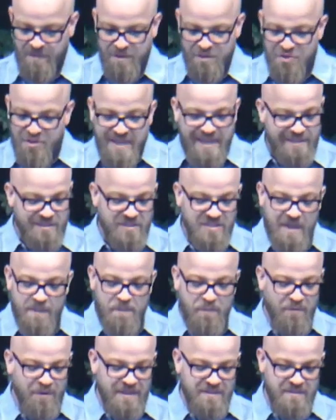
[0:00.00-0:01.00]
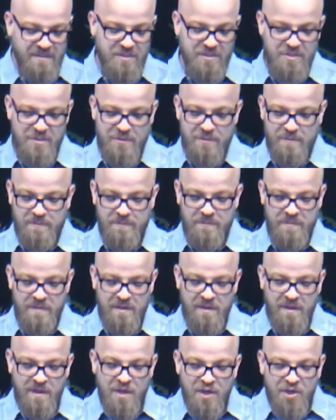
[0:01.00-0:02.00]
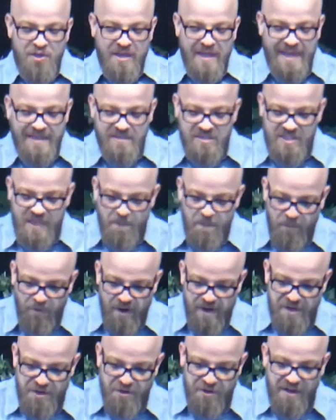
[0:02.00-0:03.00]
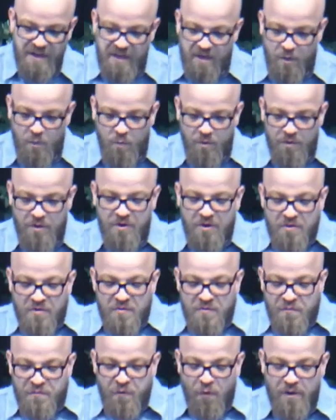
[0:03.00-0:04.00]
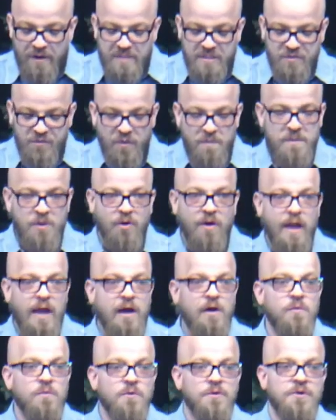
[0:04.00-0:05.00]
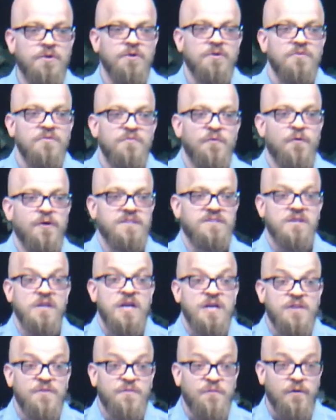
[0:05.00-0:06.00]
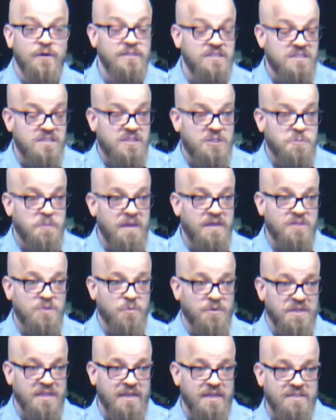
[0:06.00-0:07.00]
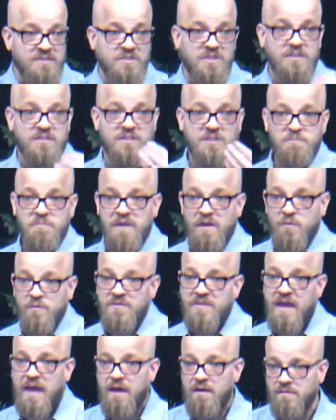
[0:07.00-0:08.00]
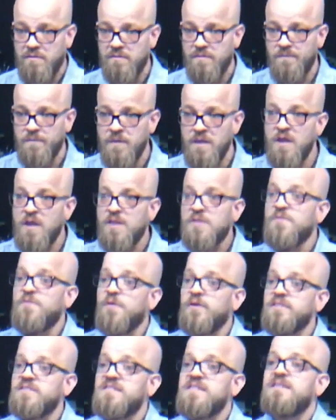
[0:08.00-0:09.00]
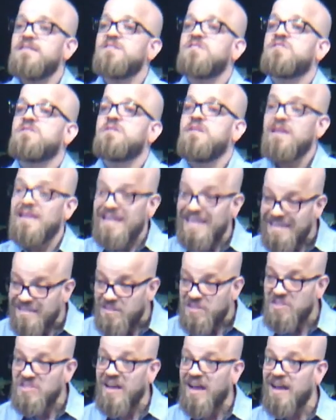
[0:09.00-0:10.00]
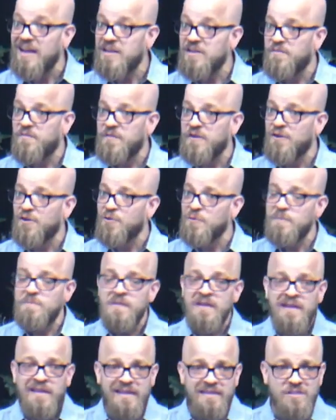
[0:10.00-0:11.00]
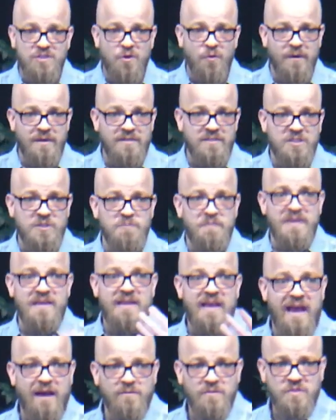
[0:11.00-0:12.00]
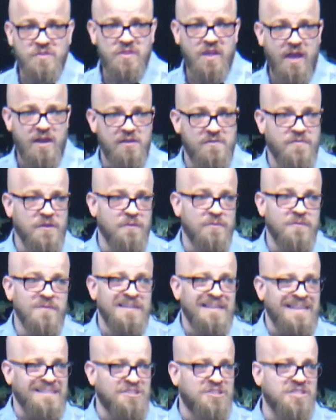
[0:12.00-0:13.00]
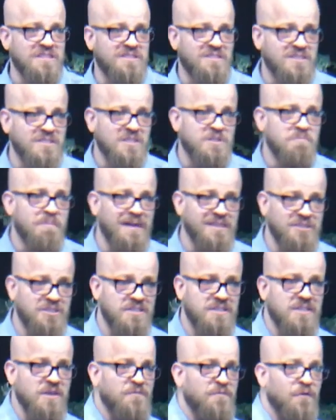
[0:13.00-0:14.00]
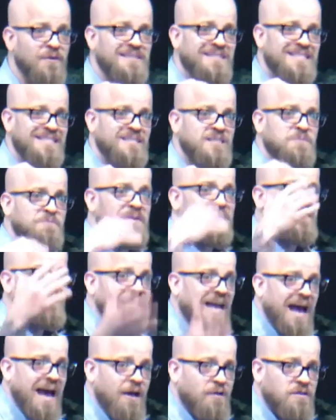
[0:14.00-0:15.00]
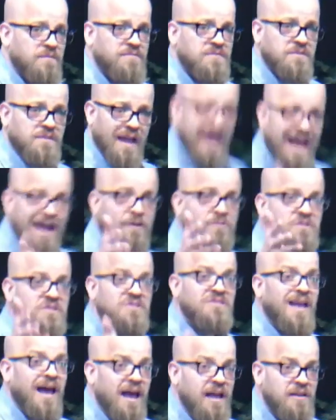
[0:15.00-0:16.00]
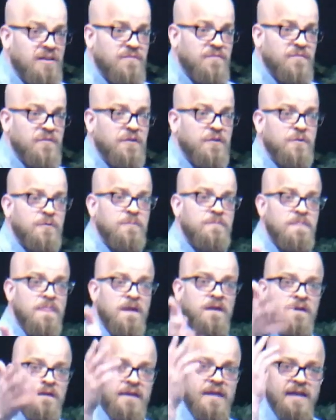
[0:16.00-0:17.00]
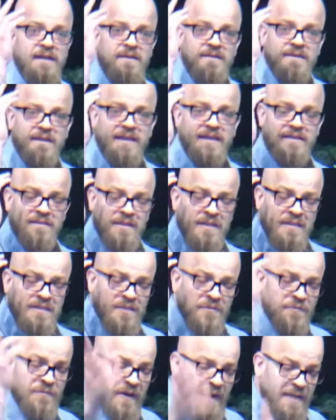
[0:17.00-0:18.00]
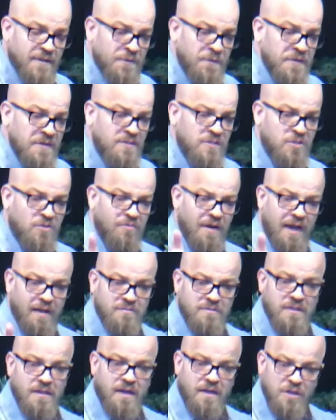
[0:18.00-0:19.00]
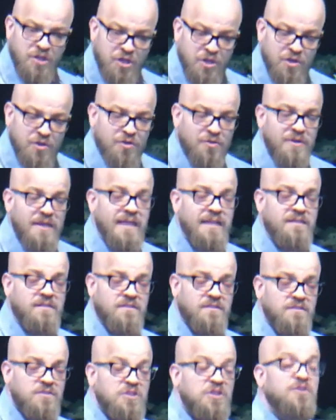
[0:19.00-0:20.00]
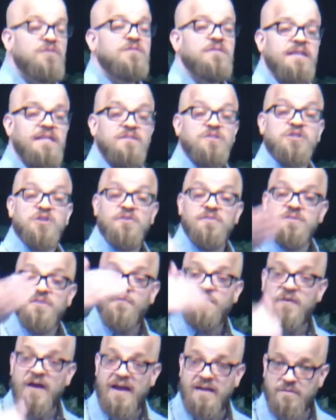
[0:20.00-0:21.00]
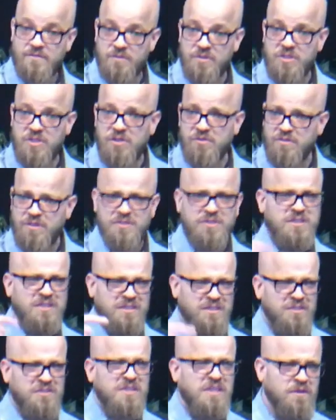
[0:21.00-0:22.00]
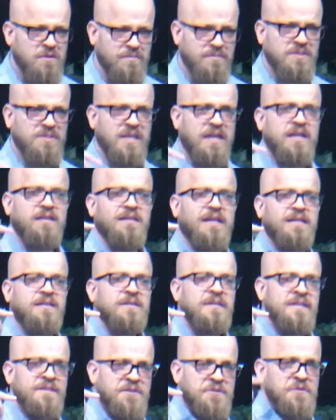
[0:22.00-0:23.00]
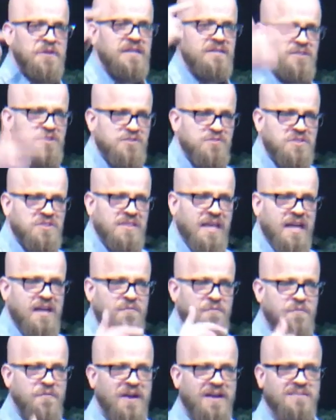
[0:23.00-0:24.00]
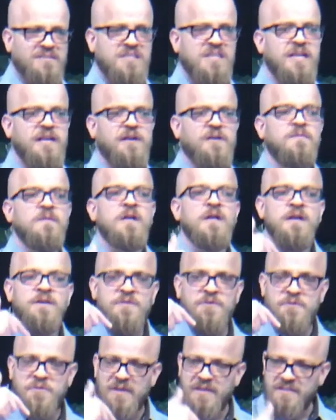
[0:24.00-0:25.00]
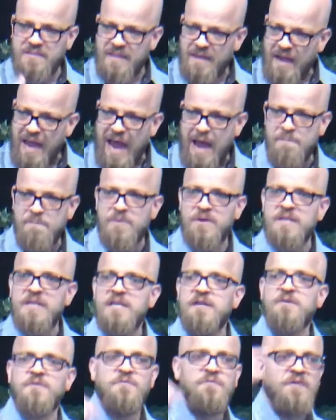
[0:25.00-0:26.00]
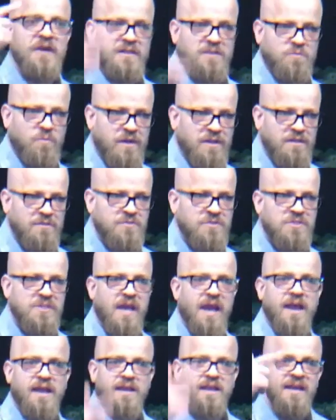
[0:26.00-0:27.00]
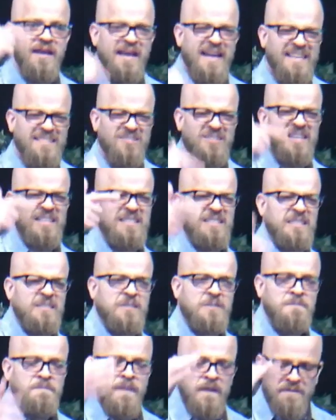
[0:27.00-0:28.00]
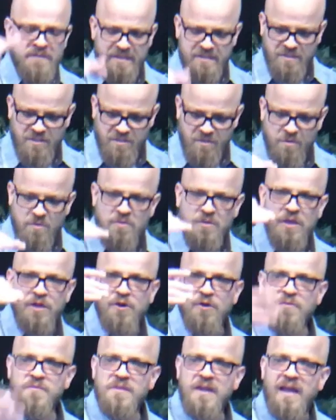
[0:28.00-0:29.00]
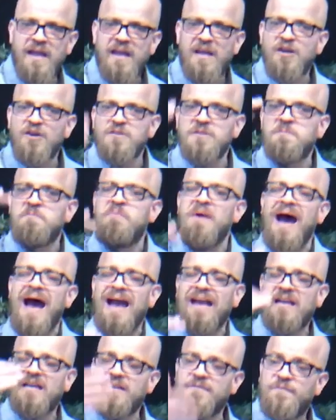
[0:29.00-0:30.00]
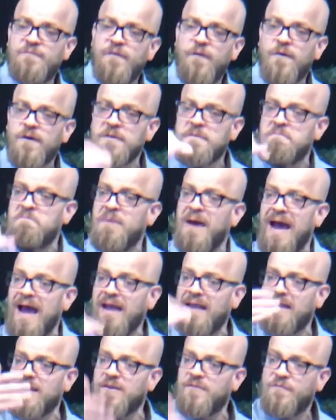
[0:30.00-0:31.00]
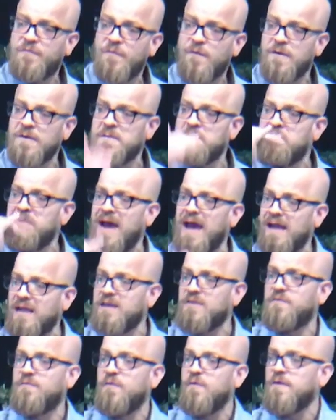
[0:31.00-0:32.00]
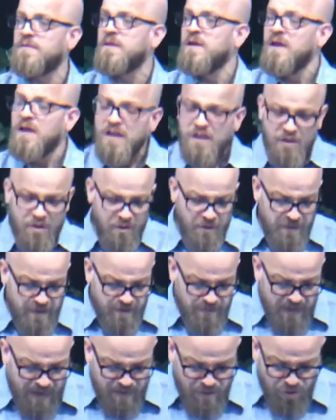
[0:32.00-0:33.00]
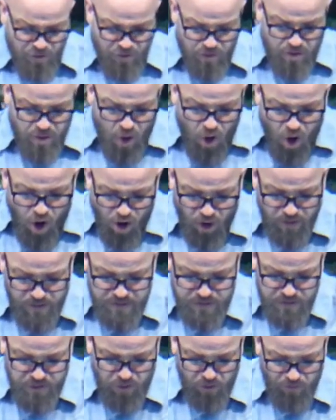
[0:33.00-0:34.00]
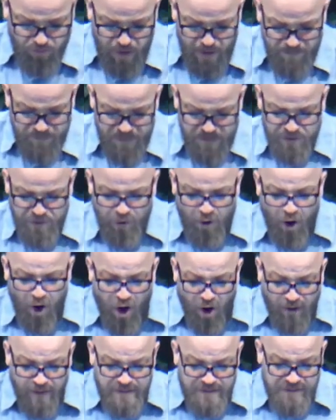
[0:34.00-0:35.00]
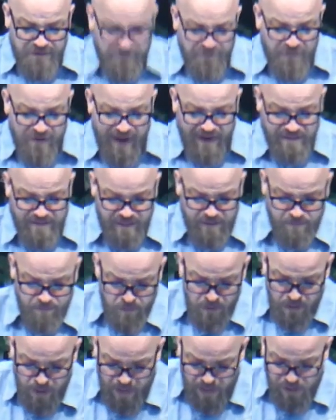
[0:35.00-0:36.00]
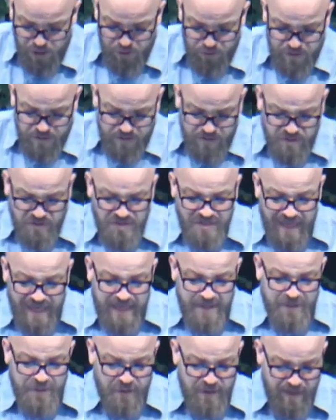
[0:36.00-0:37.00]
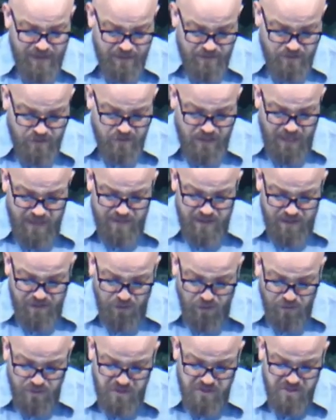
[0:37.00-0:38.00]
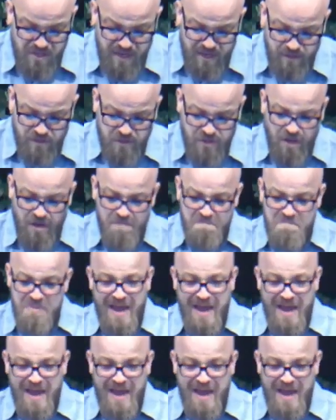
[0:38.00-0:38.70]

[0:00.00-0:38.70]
You can't separate the two. You can't separate your inward voice from your outward voice. The voice that speaks within is going to speak without. The voice that is inside of you is going to speak outside of you. And just as much as the voice that speaks out of outside of you can can defile things around you, it turn in turn defiles you. Do you, you see what I'm saying? Like the things you say affect here. The things that happen here affect what you say. It's like this this you know, it goes back and forth, back and forth, back and forth. You know, that, that, your heart is corrupted, your heart is affected, and you just say things, and then those things come